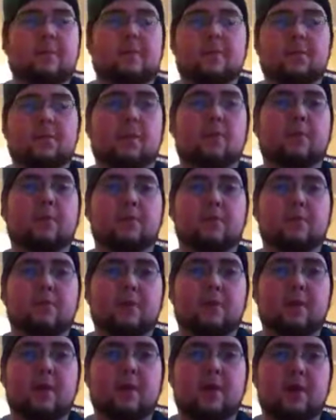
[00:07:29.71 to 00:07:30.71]
joyful
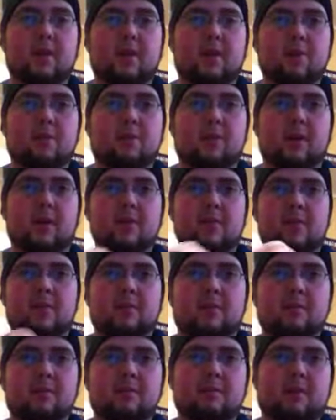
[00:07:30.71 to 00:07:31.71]
story on how you brighten
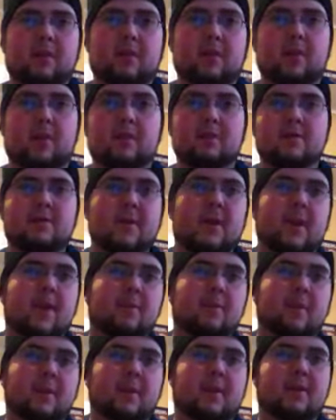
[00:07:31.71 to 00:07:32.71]
some collector's
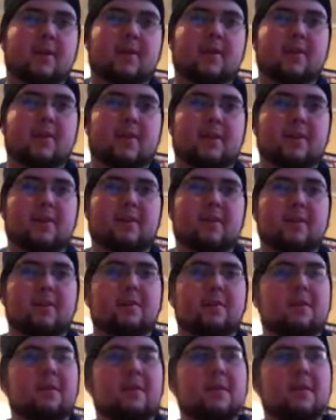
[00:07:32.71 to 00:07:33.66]
day by selling it to them.